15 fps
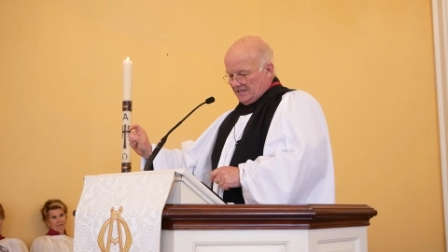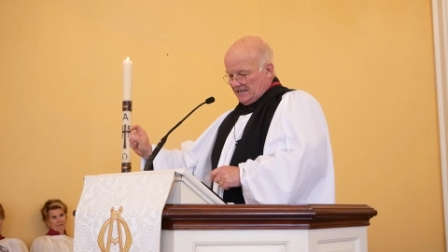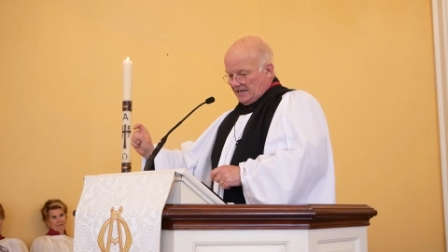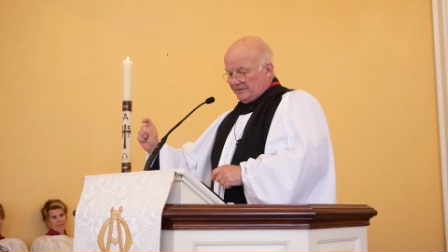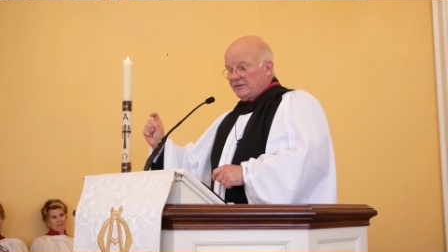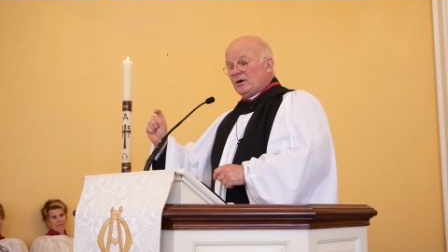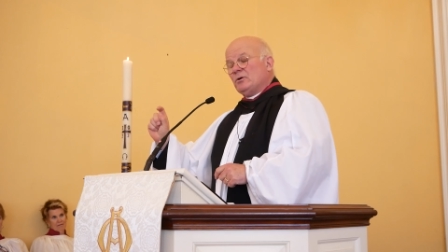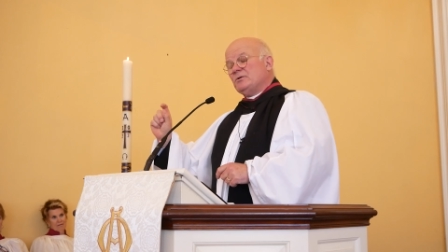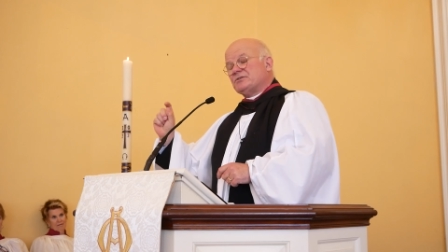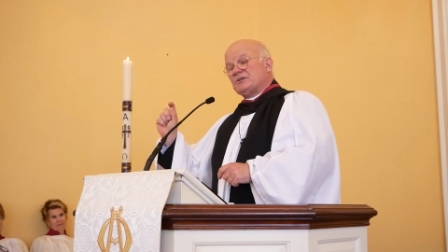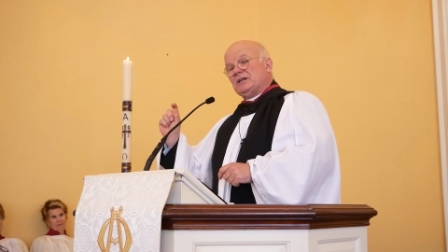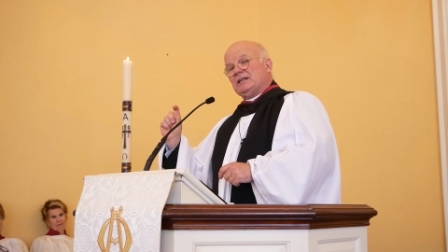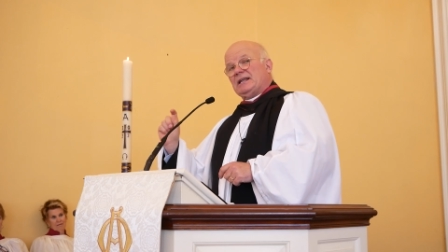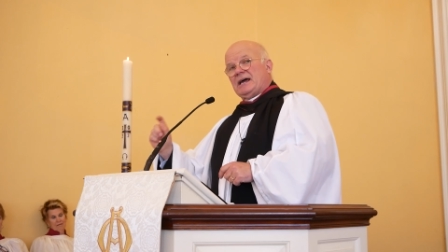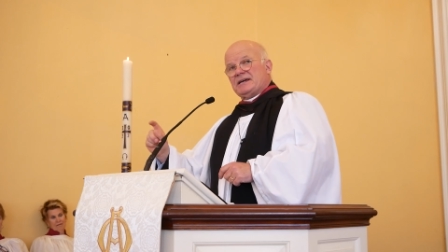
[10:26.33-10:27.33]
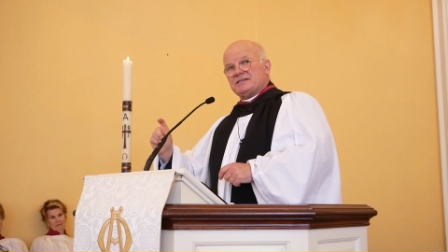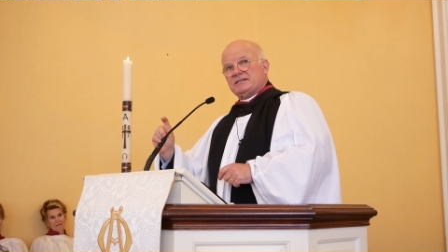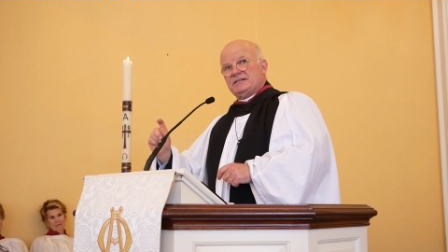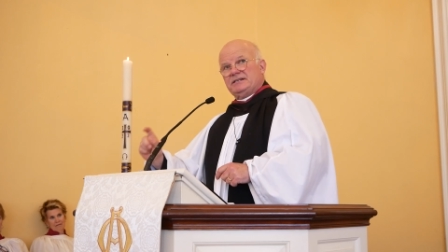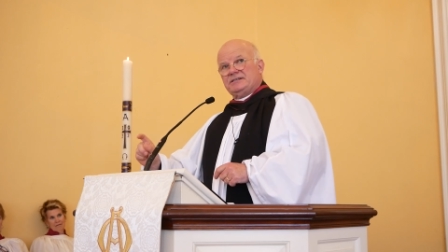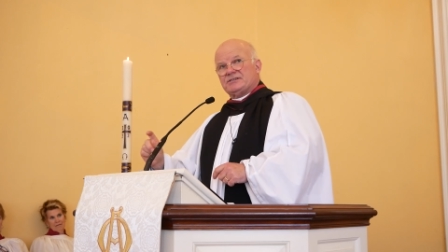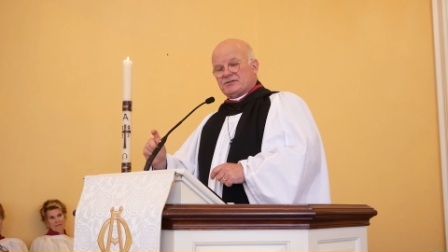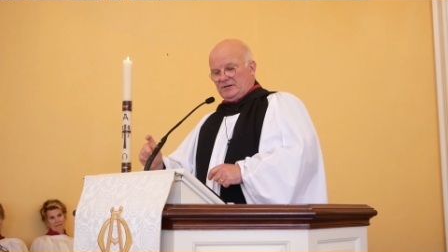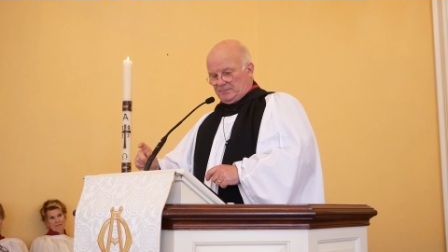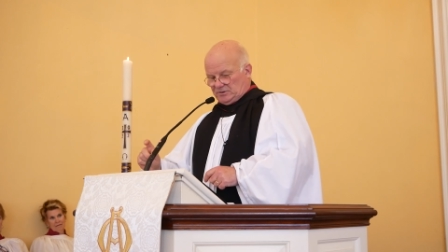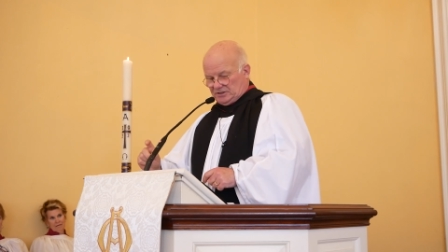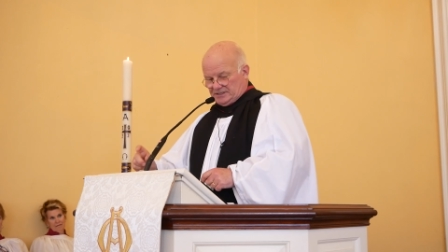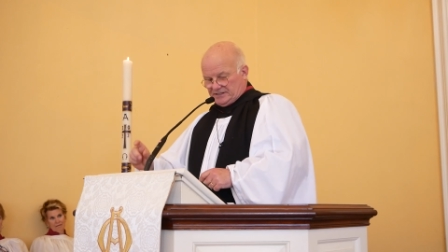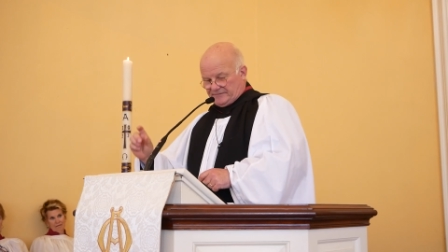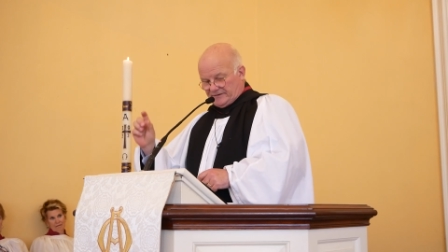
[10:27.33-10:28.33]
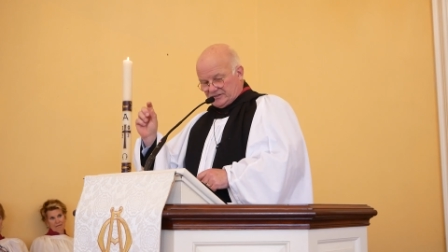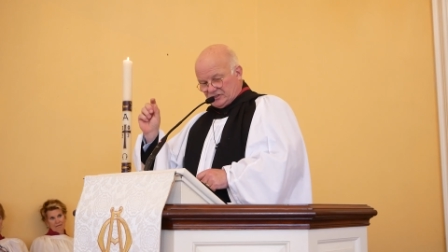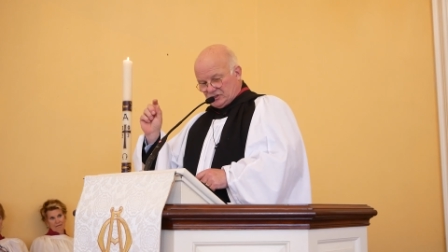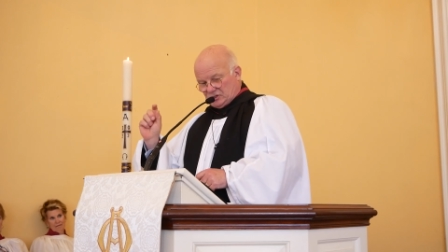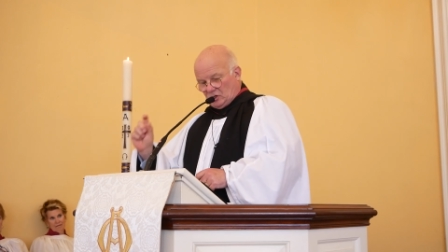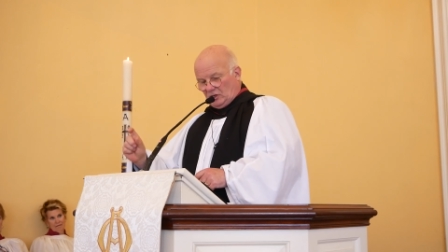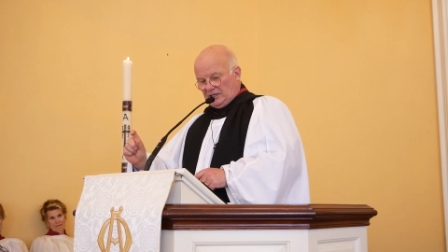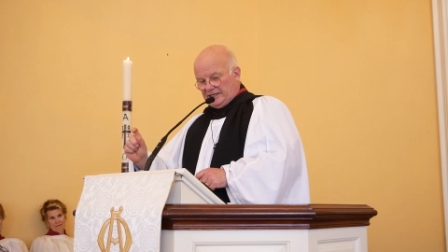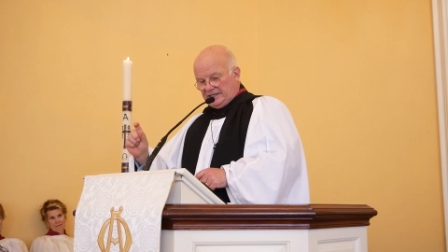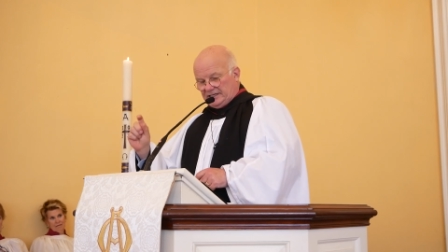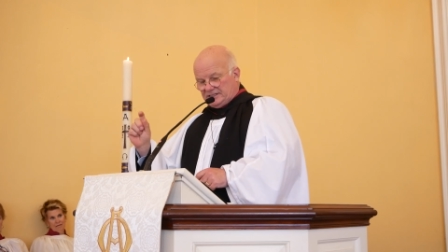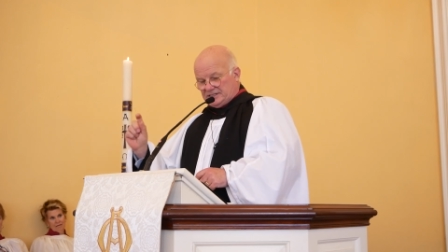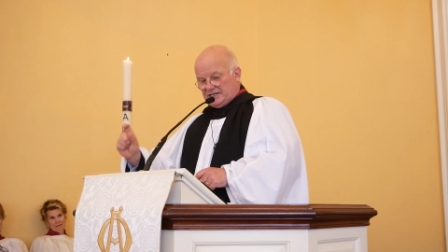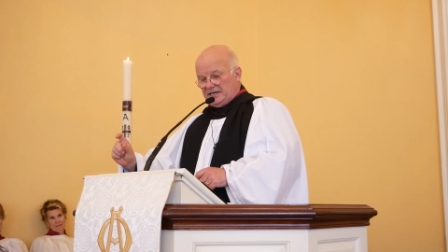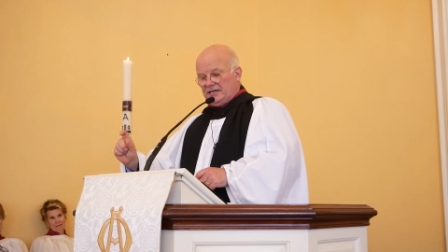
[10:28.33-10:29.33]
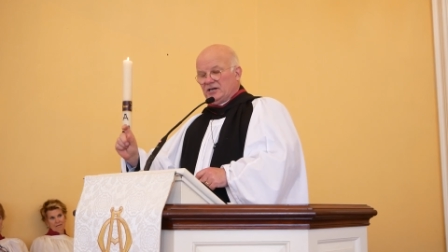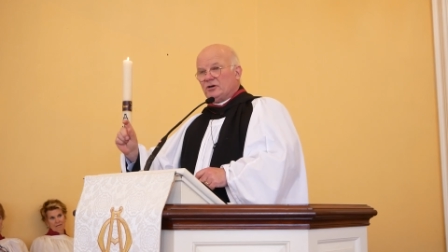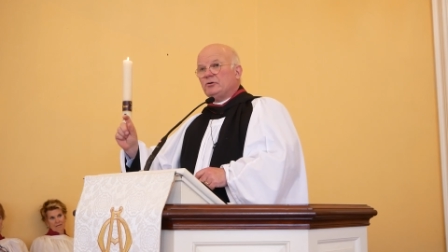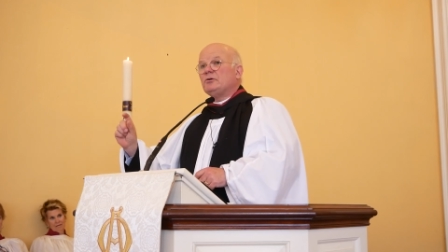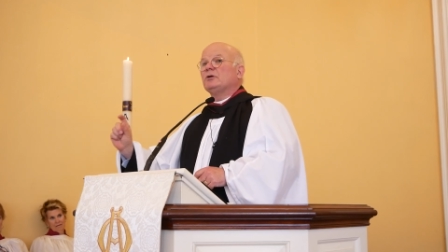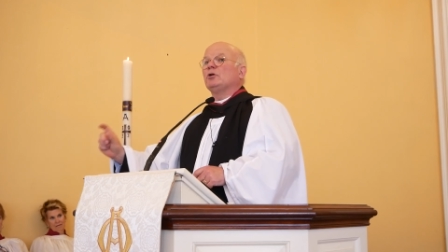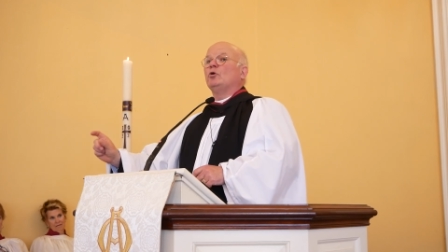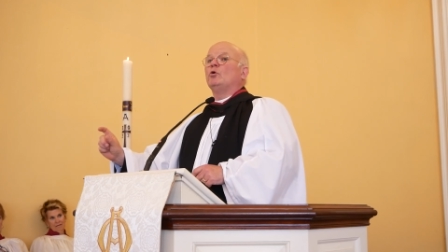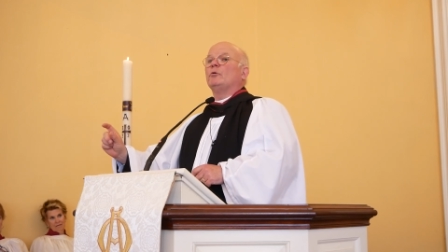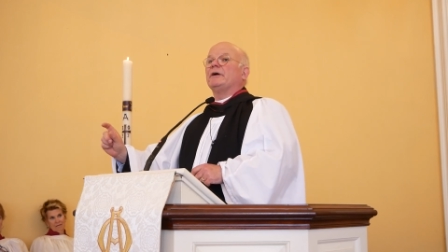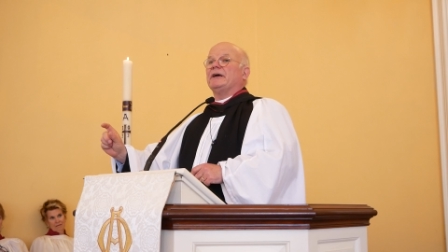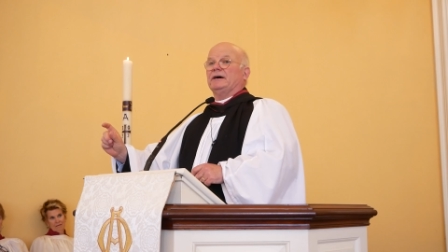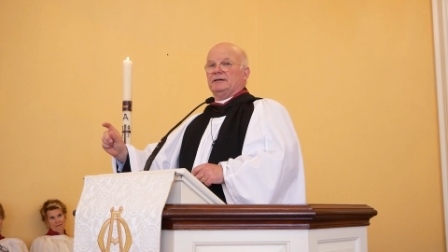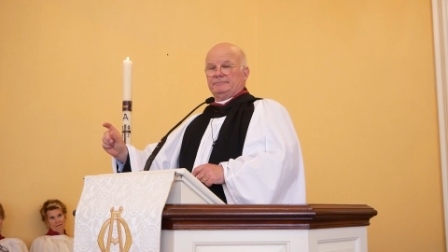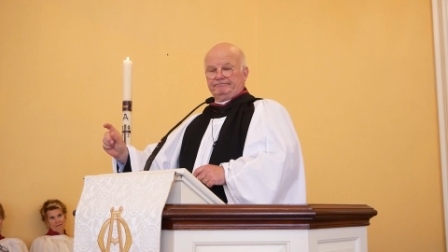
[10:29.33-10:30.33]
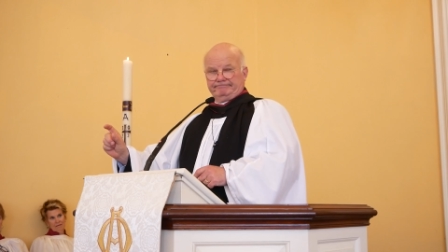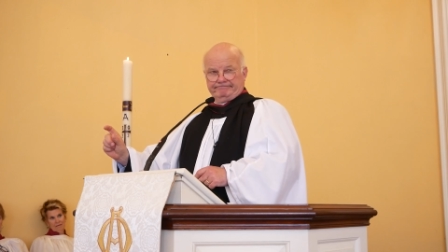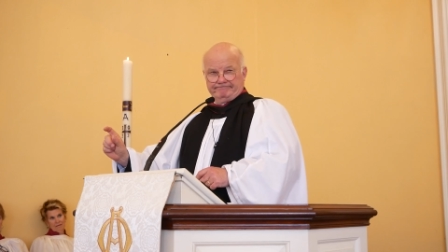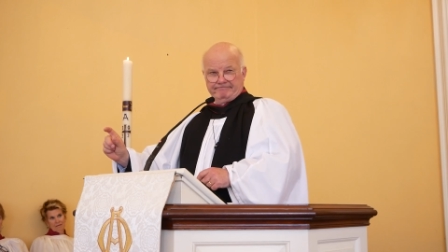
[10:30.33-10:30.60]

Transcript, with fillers: And those are Latin inscriptions for Soli Deo Gloria.